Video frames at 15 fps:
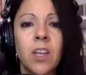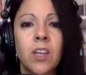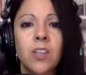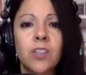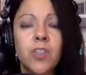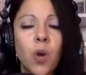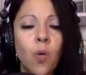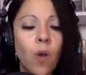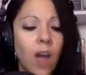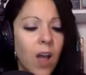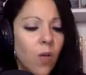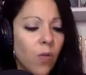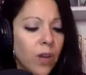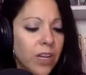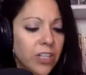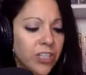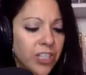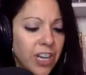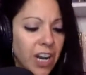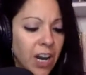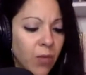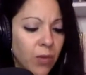So I want to
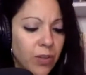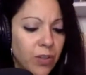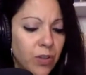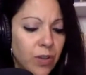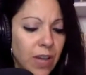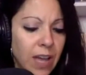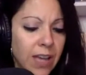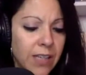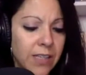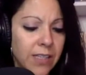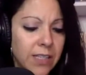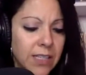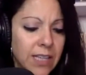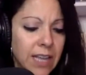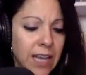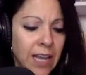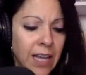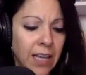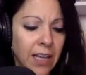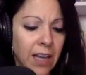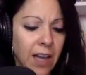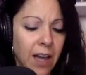share with you guys
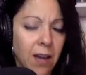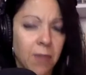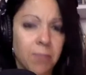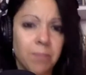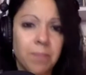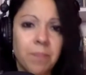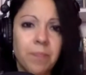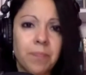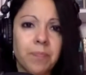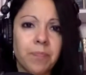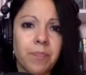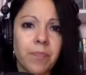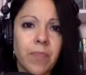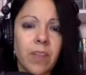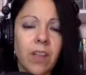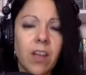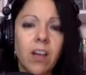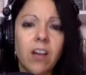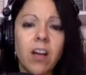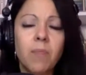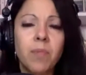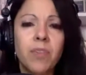today a
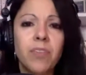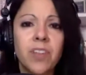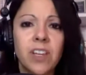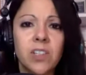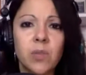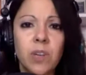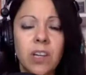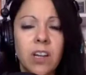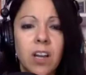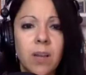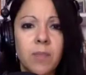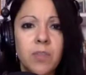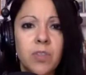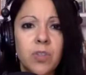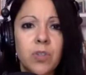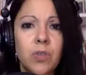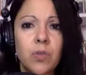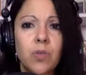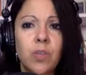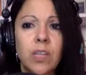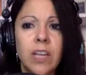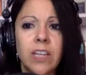couple things when it comes
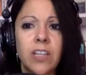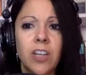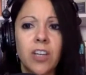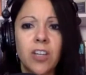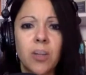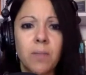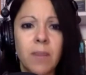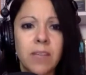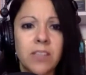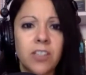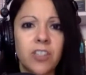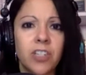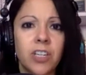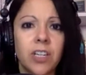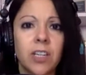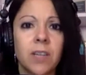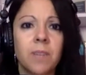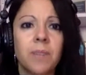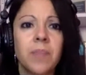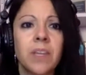to like your messaging.